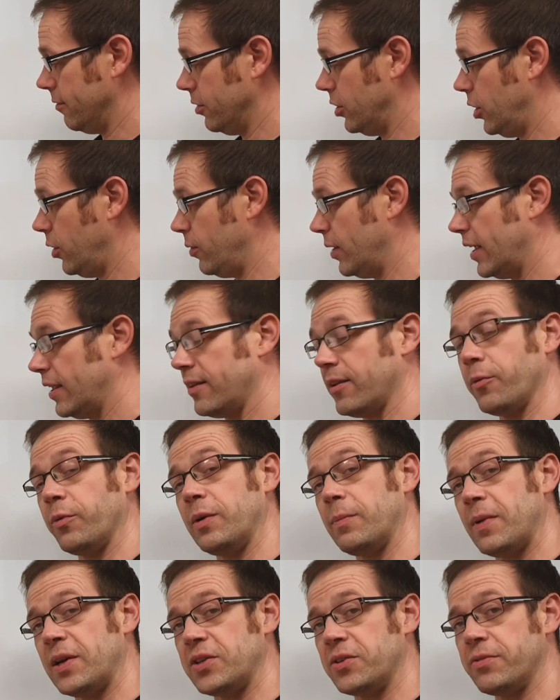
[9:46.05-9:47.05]
unit that we
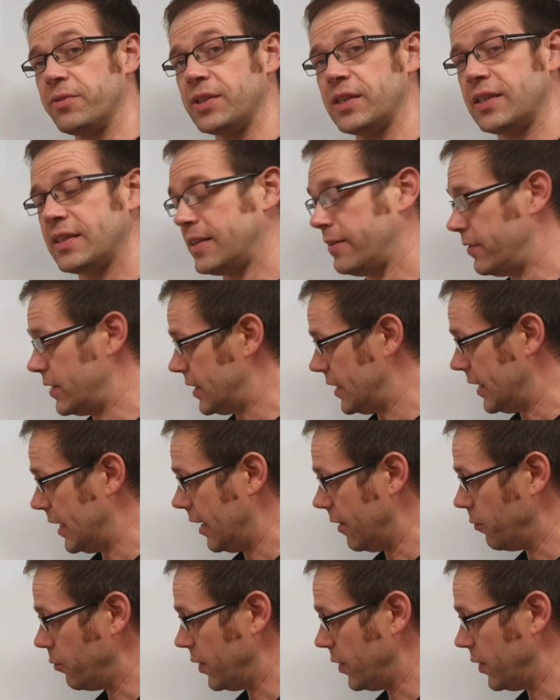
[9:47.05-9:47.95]
measure resistivity in,